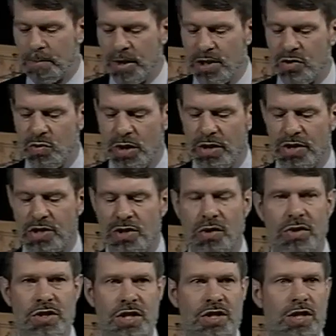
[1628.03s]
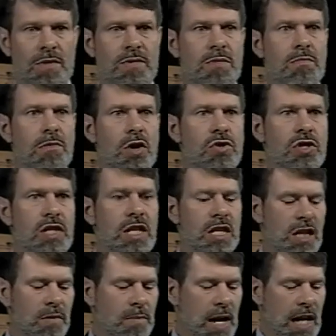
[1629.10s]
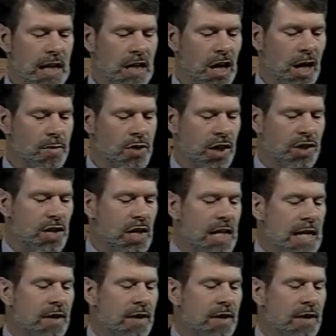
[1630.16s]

It's one of the solar system's most enigmatic objects.